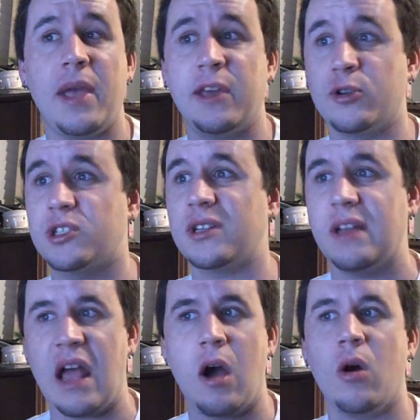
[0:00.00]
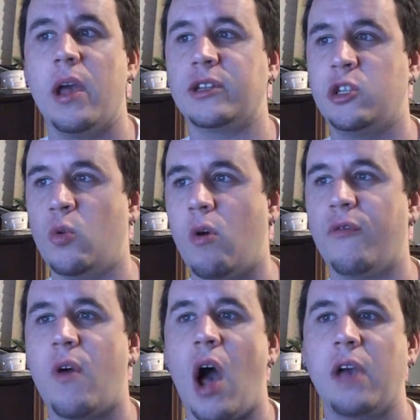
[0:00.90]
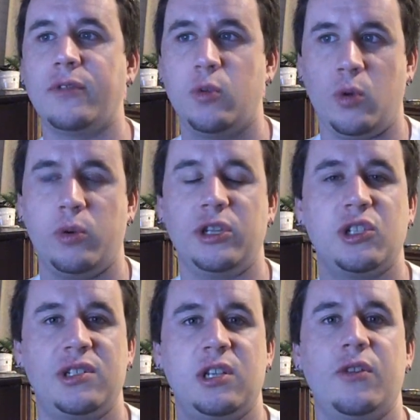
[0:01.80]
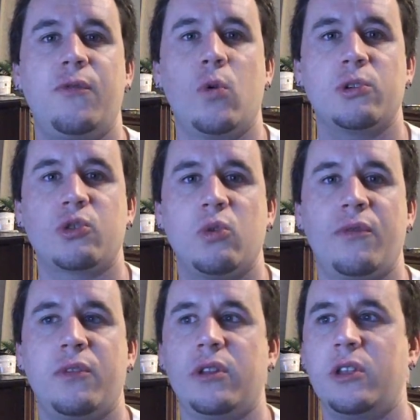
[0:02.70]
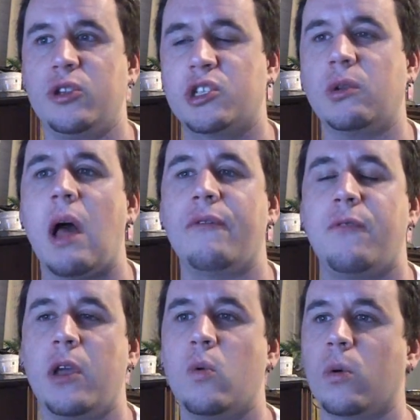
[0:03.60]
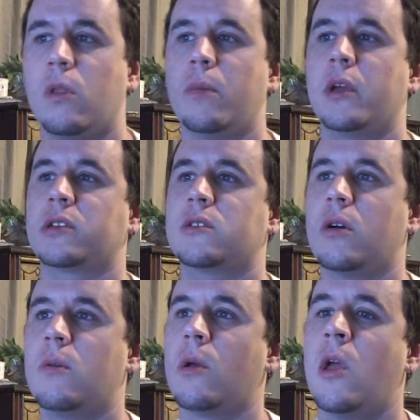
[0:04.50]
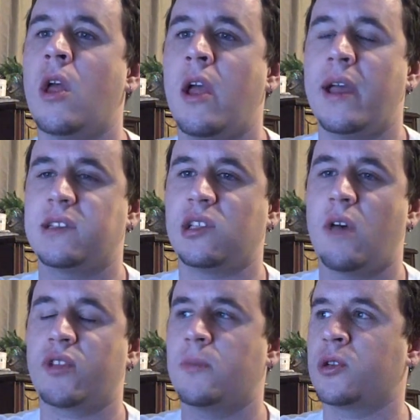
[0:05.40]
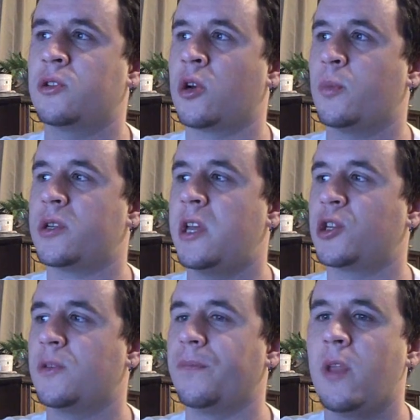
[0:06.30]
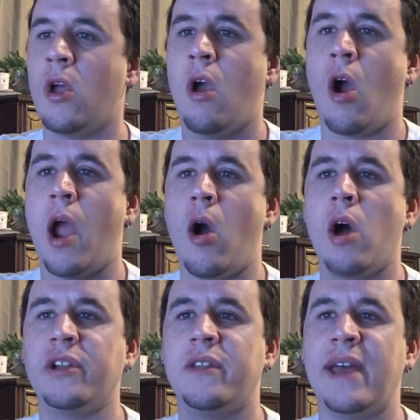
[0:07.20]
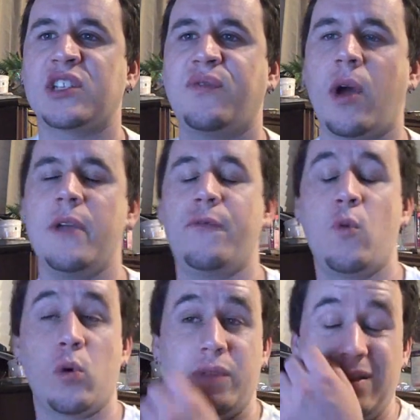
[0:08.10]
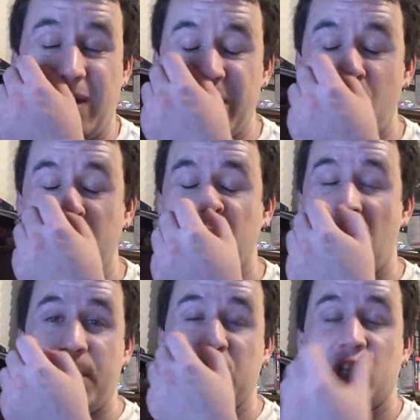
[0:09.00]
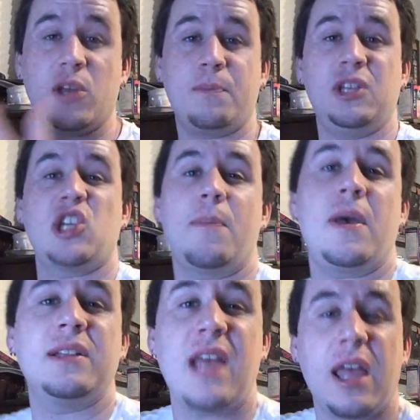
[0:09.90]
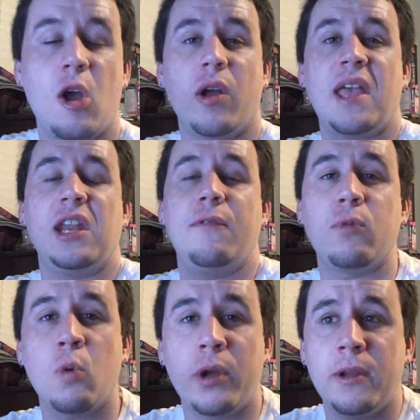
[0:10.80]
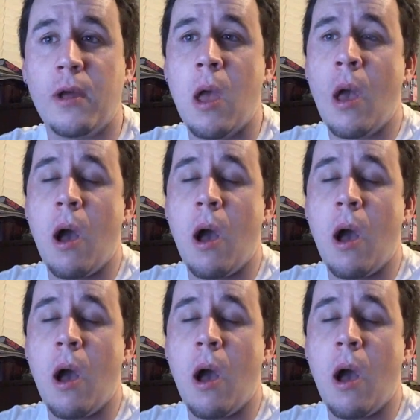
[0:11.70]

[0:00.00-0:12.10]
Anderson now at 205 doing what he just did to Forrest Griffin, and then you still have Fedor in the mix, so it's left up to interpretation. All right, on to the next fight for the lightweight championship. BJ Penn taking on Kenny Florian.